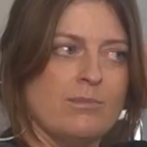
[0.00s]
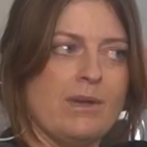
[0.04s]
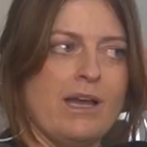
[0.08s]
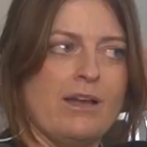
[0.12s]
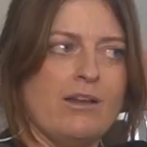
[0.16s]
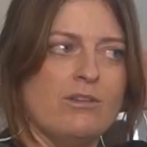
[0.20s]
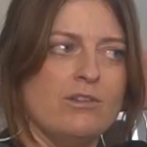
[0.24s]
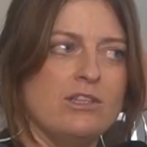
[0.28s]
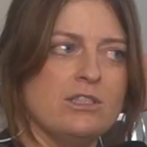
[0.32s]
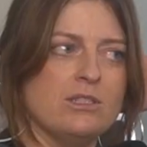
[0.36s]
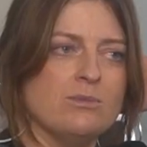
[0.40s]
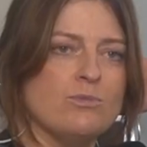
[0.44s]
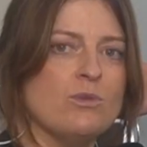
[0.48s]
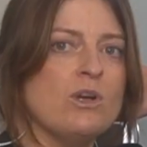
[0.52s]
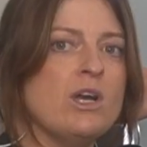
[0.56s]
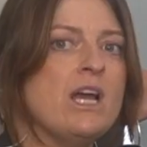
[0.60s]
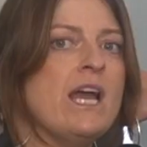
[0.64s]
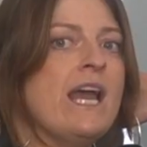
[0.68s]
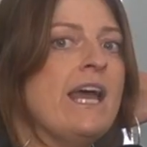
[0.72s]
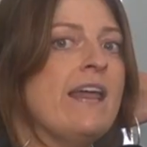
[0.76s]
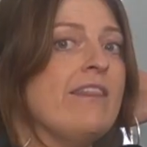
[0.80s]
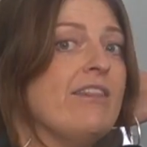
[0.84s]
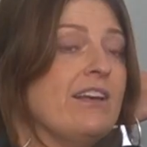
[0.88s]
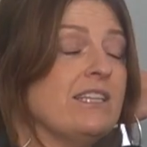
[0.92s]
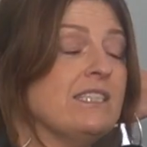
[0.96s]
they
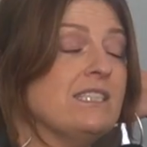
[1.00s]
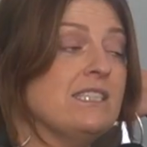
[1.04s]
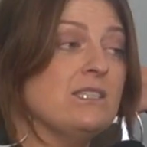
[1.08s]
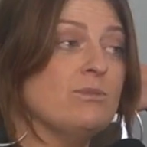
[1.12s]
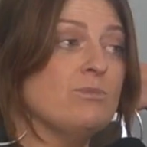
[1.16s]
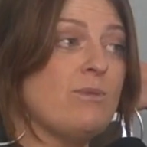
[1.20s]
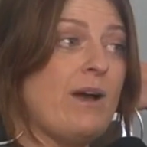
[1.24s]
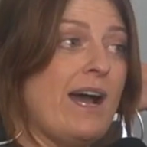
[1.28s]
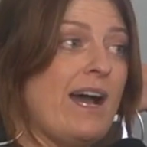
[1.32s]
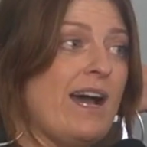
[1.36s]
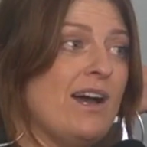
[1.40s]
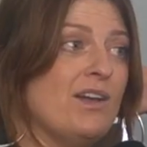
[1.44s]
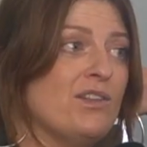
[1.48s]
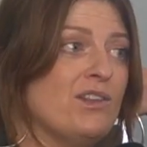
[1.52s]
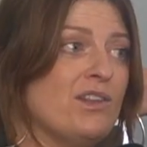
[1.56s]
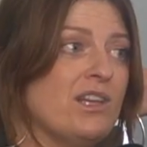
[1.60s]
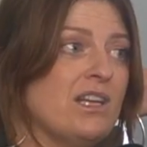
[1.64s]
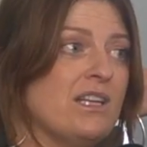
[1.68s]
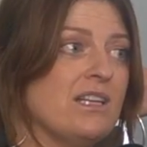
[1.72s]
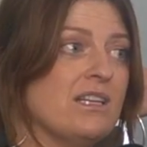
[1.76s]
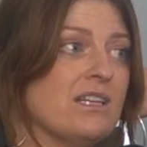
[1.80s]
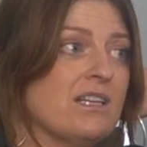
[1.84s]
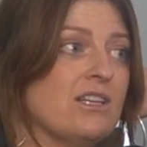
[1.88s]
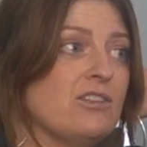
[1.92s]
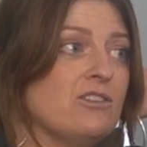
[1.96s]
supposed? This is what I
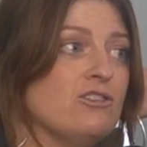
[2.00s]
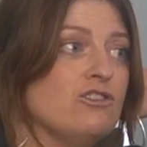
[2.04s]
think.